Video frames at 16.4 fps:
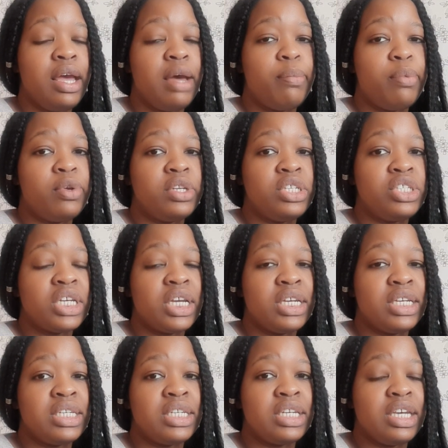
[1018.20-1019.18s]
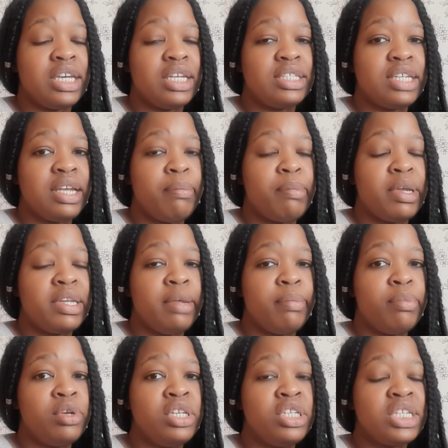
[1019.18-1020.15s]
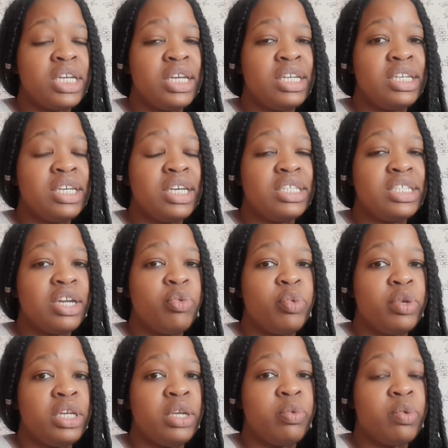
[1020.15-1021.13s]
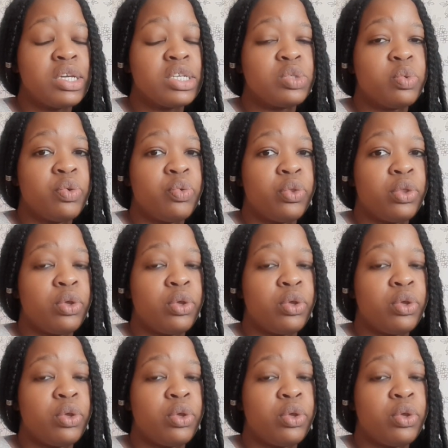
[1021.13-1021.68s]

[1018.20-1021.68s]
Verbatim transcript: Bollinger indicator. But the Bollinger indicator really works well with